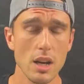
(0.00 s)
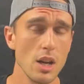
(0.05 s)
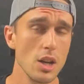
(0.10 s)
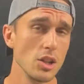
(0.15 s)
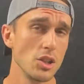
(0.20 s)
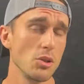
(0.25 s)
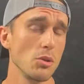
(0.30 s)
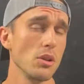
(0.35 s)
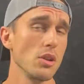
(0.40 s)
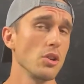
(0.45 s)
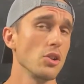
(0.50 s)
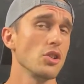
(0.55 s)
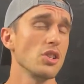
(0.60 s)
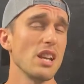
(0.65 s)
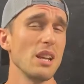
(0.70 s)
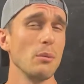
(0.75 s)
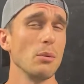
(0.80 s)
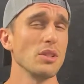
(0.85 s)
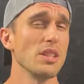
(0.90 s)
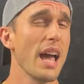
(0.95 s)
so you can understand
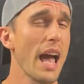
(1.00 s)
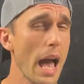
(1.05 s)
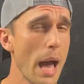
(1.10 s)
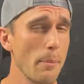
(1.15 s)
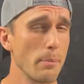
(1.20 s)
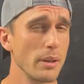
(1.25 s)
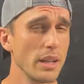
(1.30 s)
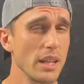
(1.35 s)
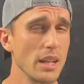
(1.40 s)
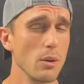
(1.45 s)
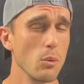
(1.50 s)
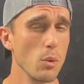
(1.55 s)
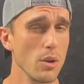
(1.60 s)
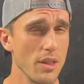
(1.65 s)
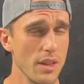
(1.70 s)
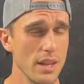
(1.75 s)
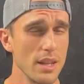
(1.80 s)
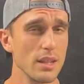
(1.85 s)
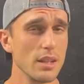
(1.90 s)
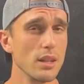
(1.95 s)
what's happening
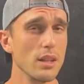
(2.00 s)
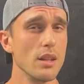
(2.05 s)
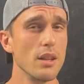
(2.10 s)
within